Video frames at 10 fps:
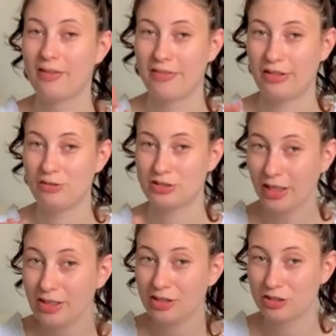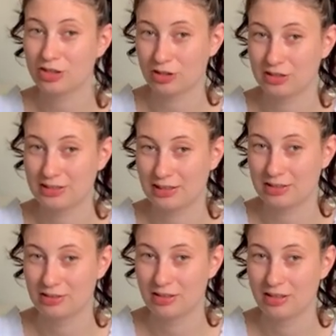that you tuck your shirts
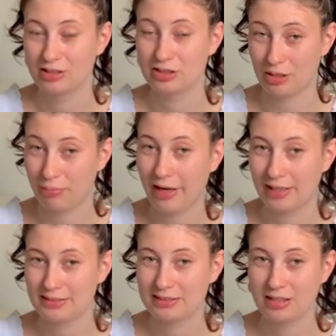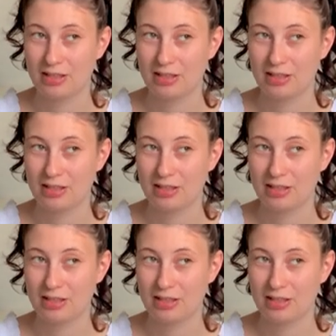in to your pants,